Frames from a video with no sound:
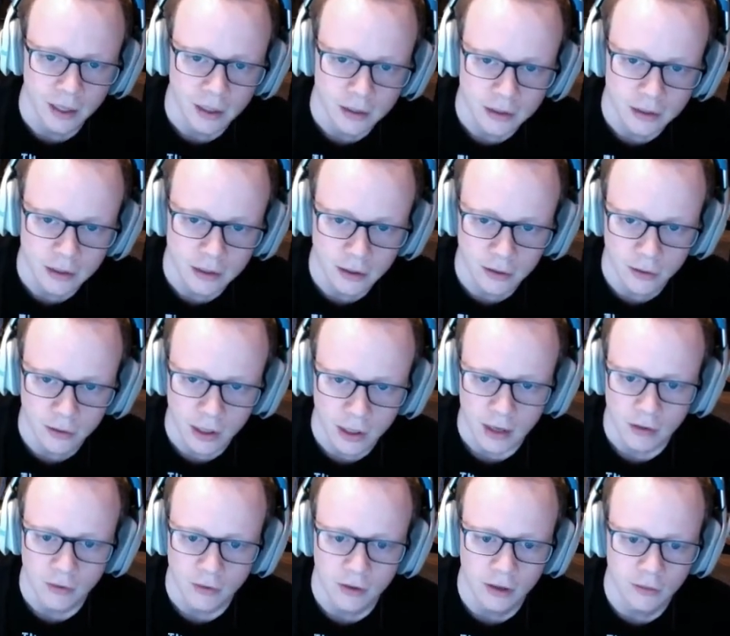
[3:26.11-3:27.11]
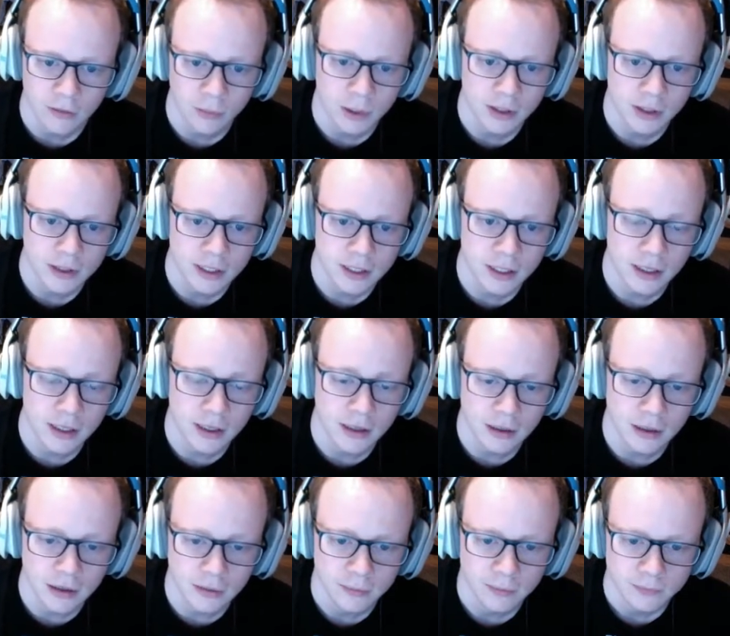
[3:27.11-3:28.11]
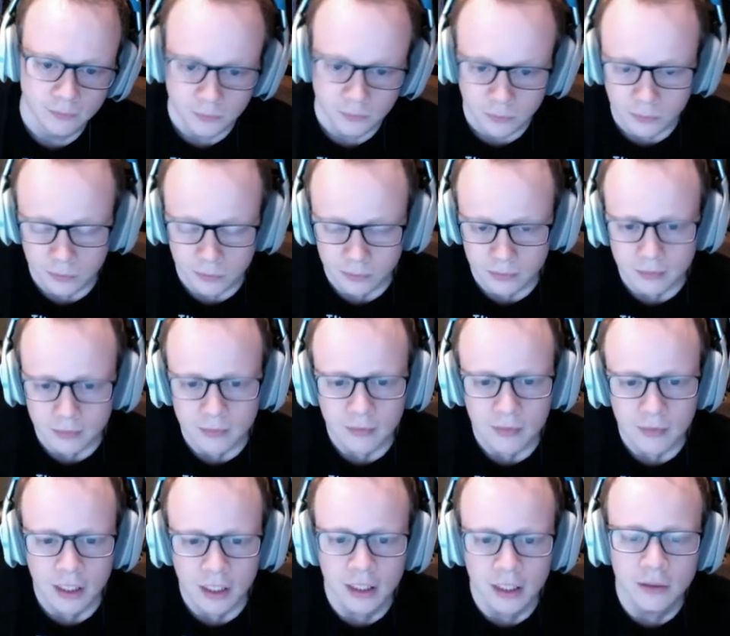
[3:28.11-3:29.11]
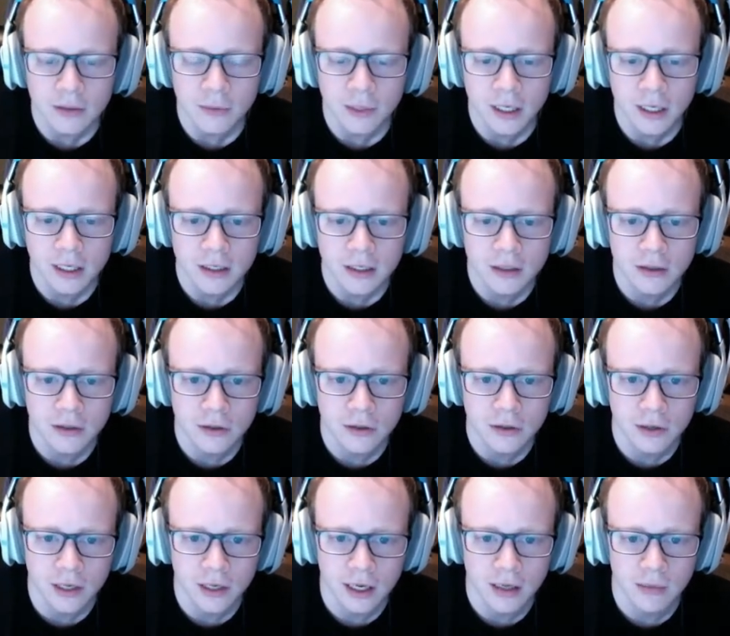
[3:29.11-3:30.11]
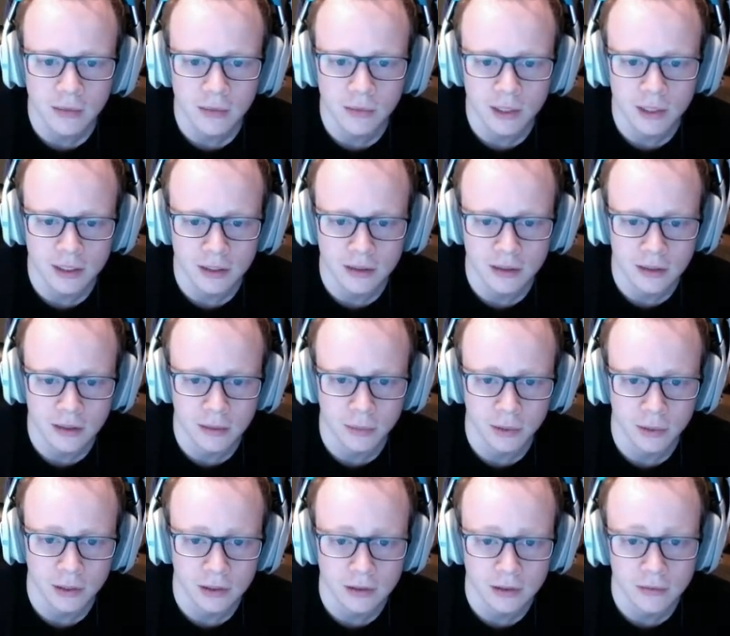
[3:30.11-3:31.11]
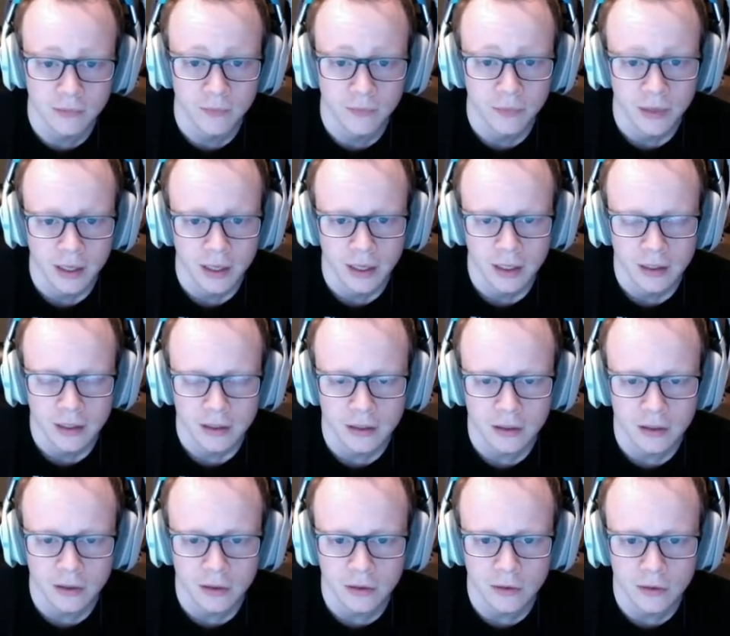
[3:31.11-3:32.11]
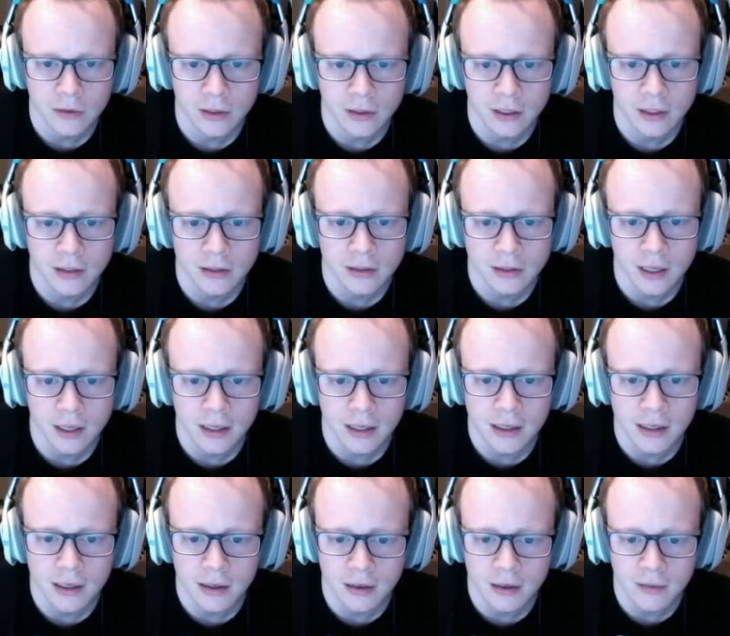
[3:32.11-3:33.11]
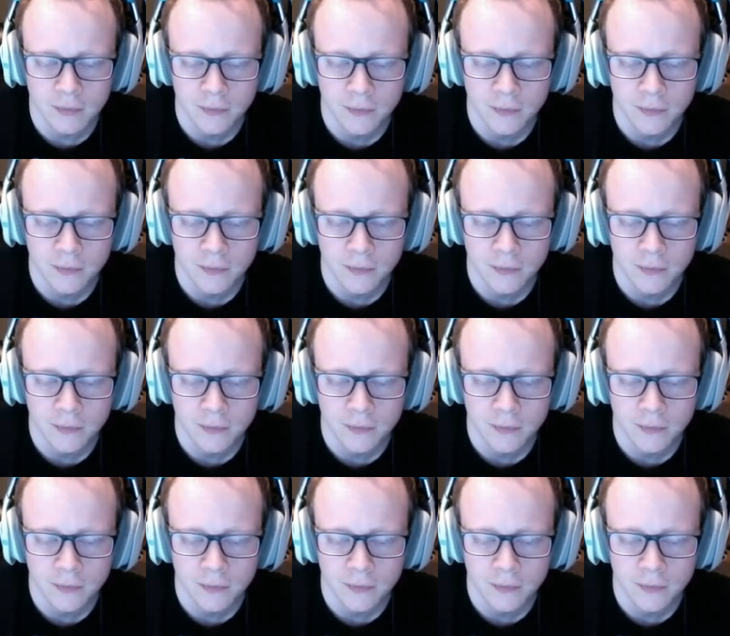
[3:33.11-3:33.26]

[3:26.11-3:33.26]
So what I've built in here is a way to create message templates. So inside here,